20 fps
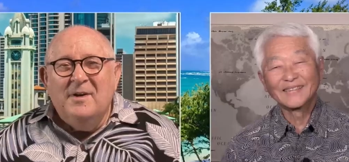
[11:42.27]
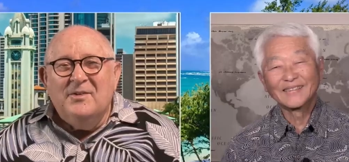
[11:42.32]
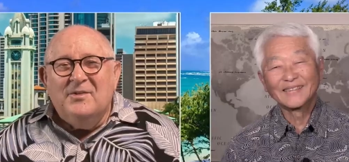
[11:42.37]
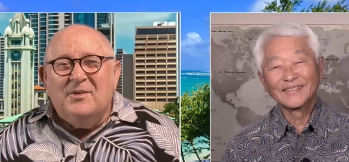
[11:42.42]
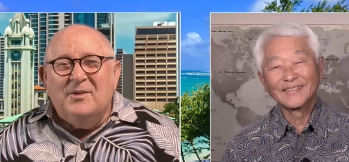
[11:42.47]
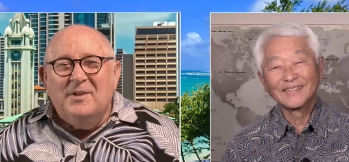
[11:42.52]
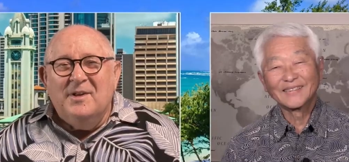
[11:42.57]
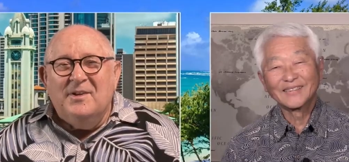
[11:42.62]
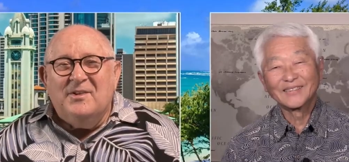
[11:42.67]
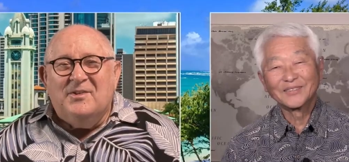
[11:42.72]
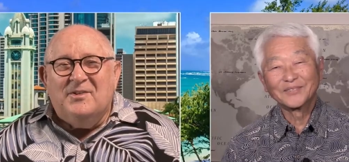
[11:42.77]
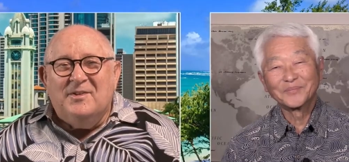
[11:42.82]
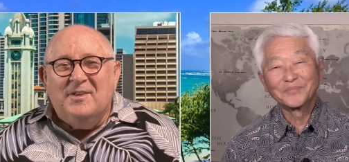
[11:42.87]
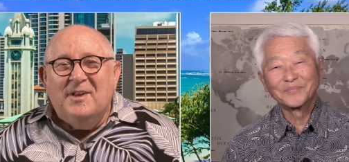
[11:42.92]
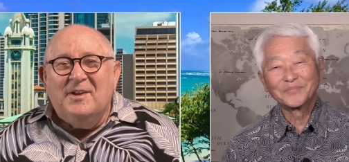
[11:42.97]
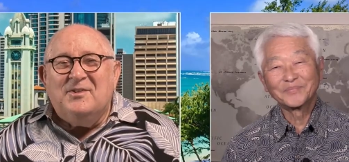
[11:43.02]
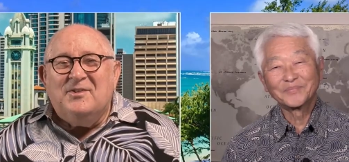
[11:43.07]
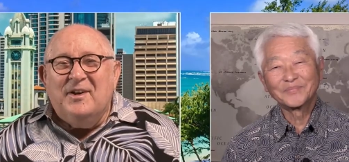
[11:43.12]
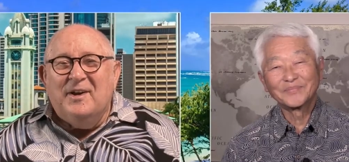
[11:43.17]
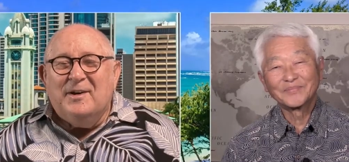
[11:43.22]
Speaker 1: So let's
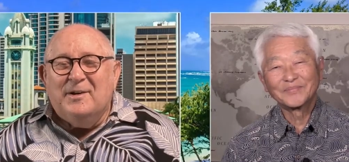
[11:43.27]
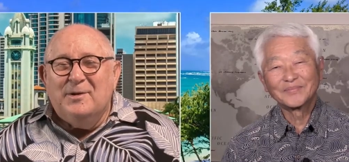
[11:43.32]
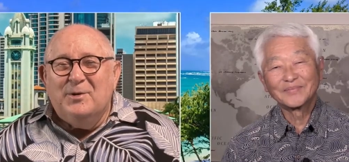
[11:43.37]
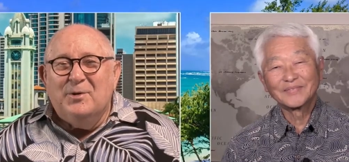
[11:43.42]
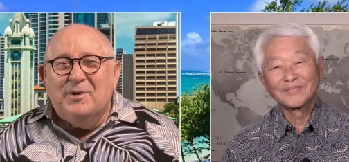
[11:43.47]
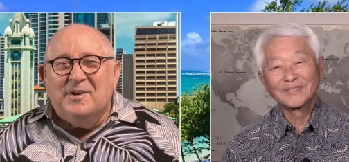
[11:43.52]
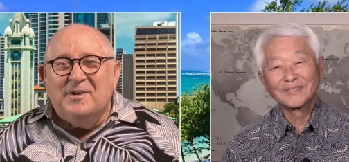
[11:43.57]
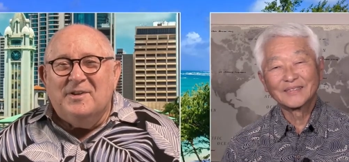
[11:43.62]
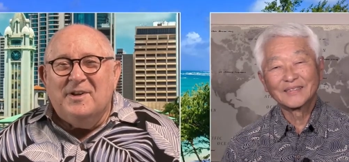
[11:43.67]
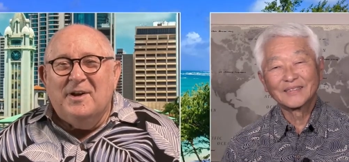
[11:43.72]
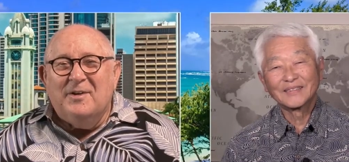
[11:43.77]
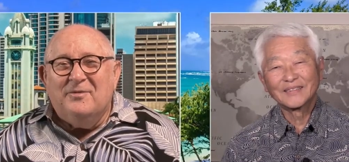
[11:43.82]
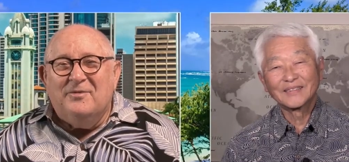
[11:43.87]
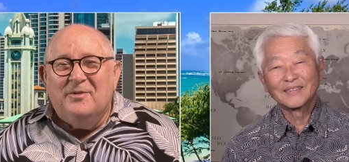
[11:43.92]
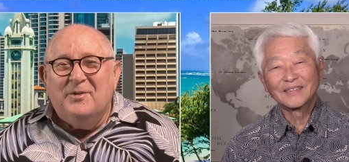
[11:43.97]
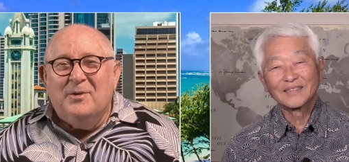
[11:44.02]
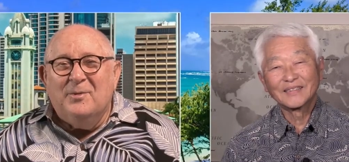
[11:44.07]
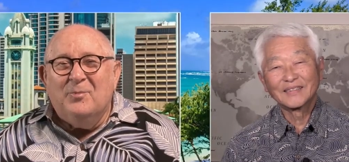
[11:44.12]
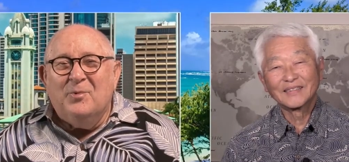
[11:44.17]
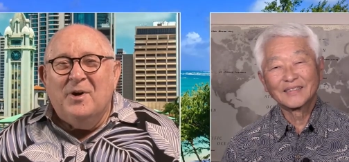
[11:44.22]
let's take a look at that
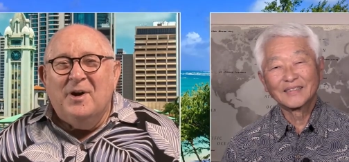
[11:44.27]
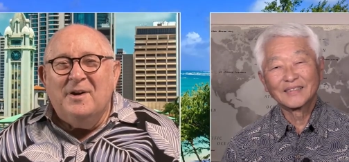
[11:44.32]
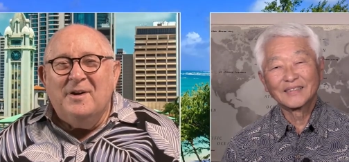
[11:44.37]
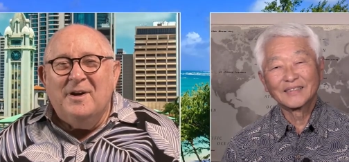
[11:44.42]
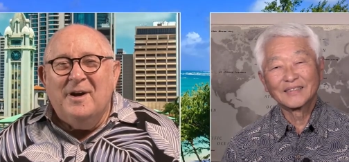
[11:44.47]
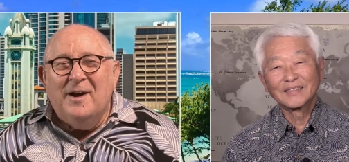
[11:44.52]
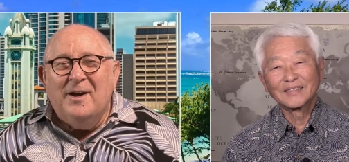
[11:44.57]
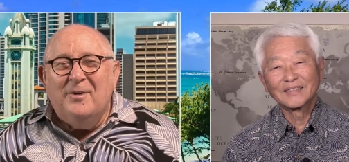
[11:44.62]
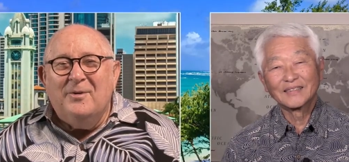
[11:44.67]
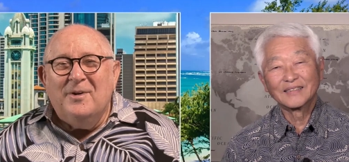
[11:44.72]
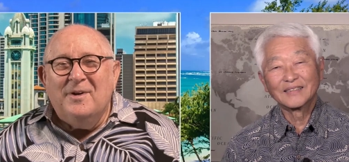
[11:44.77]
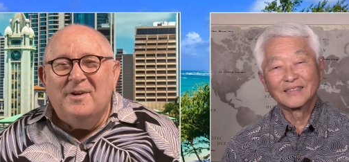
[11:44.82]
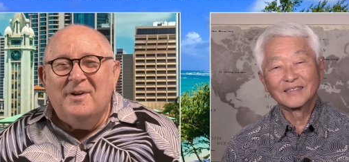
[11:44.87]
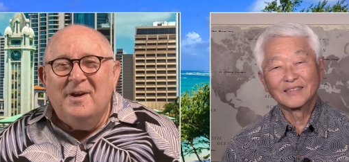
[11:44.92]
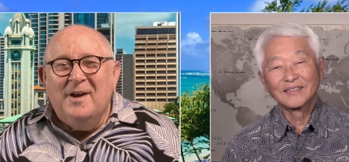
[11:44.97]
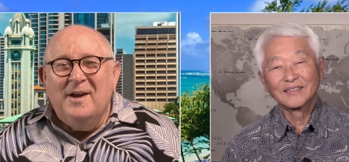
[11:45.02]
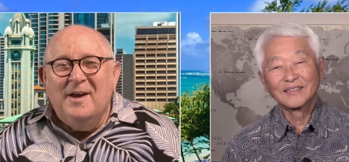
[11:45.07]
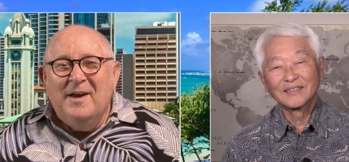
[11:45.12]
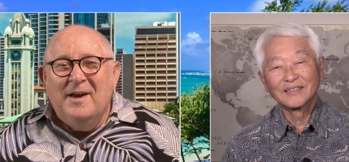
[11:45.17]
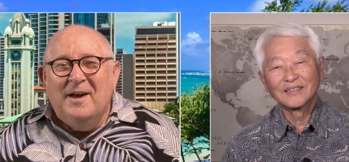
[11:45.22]
film right now, and
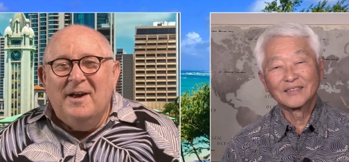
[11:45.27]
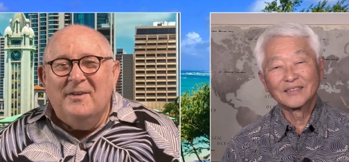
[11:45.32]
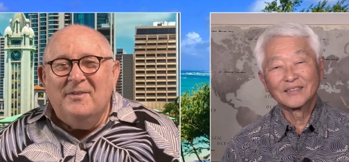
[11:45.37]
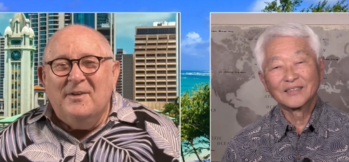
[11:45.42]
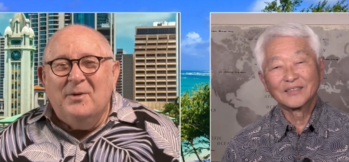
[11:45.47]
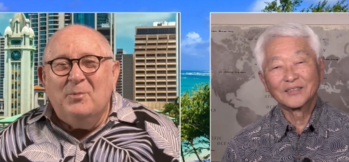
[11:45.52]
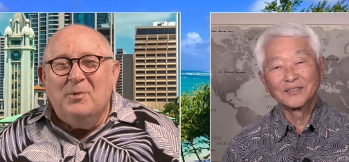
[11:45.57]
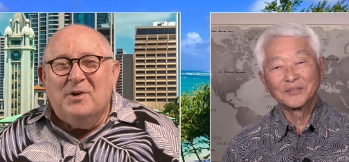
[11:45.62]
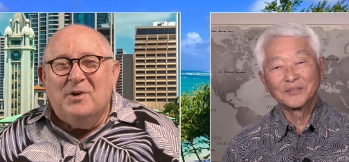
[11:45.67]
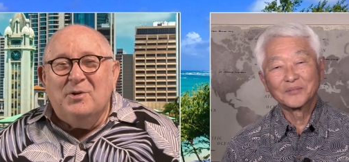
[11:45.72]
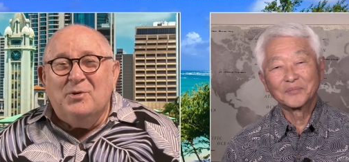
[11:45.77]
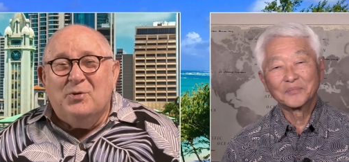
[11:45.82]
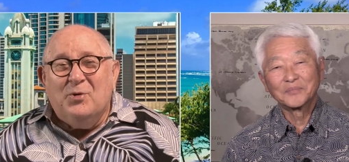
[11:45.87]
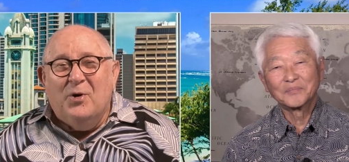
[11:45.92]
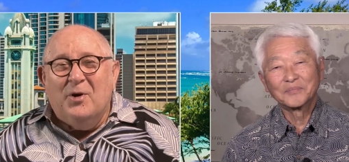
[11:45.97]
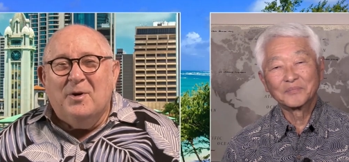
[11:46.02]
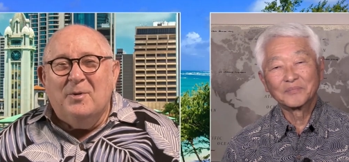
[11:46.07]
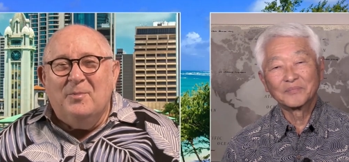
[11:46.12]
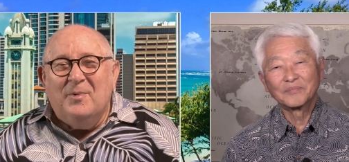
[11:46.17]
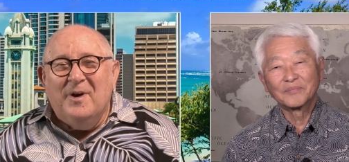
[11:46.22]
and then we can
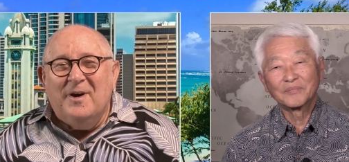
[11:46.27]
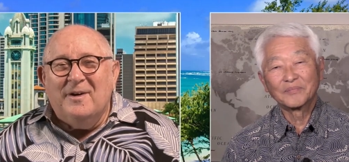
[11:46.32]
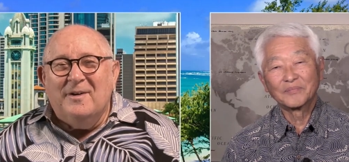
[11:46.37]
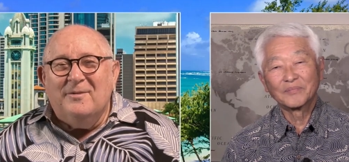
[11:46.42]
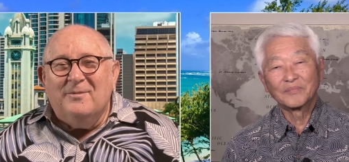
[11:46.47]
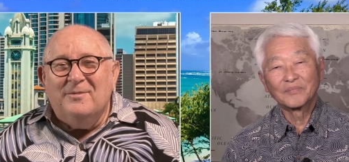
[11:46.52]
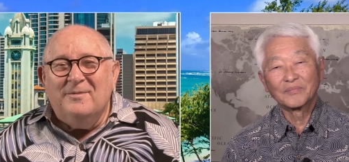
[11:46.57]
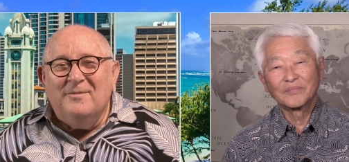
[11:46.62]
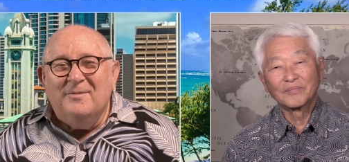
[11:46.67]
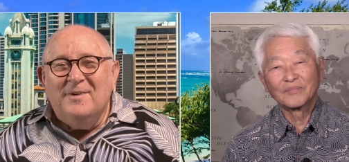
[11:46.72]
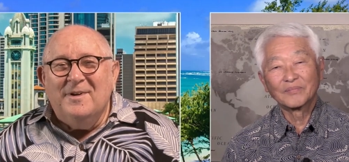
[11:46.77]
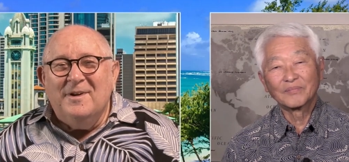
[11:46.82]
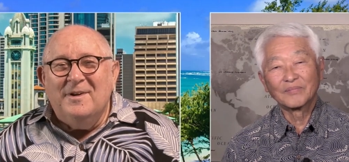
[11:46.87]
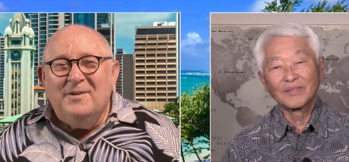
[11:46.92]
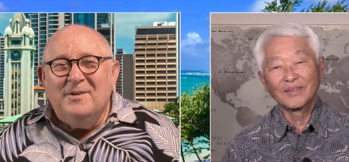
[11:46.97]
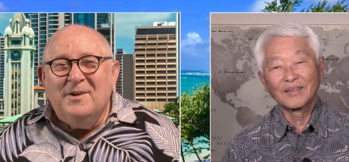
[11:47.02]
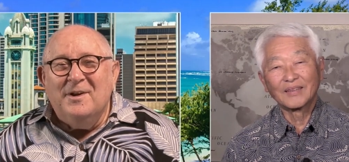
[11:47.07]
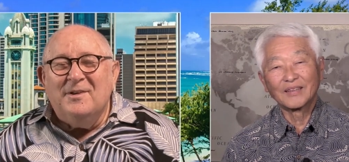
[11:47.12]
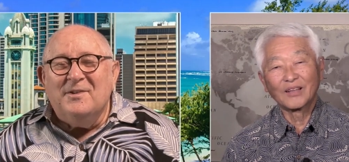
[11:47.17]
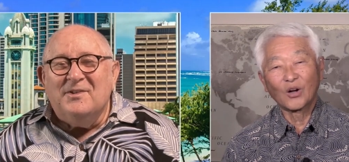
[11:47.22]
talk about it on
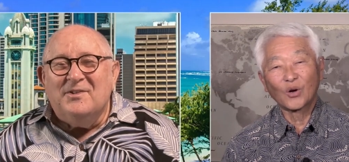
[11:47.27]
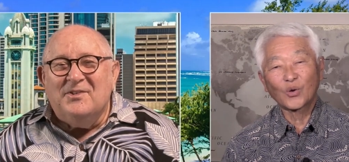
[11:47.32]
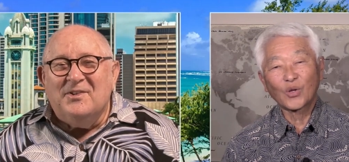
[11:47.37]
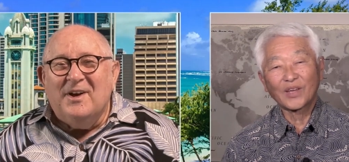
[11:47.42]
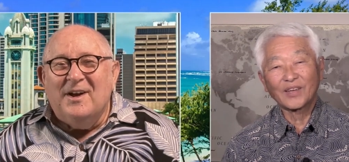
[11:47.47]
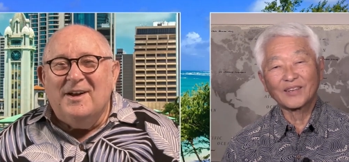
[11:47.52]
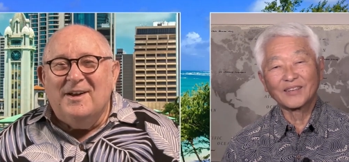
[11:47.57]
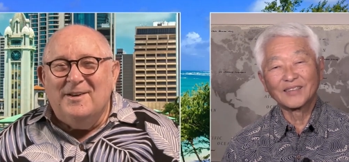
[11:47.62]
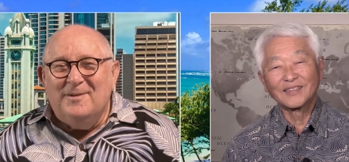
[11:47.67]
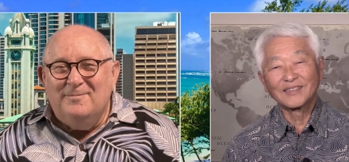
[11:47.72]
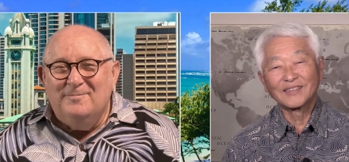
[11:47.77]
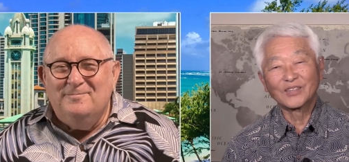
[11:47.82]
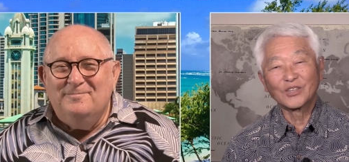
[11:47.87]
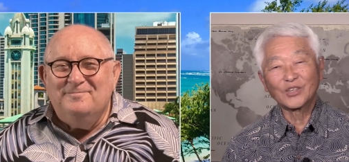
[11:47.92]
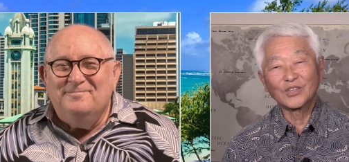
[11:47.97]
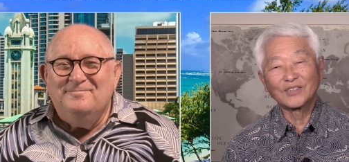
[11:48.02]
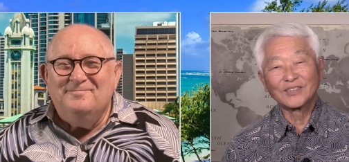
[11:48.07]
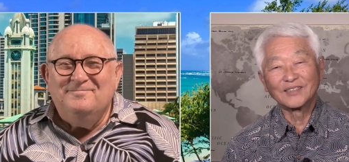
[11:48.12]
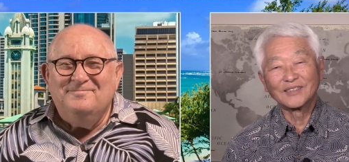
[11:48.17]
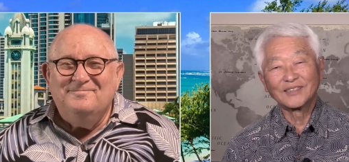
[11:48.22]
the other okay, side.
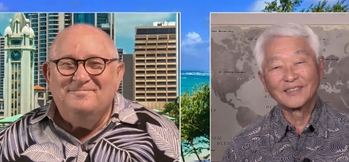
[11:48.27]
Good.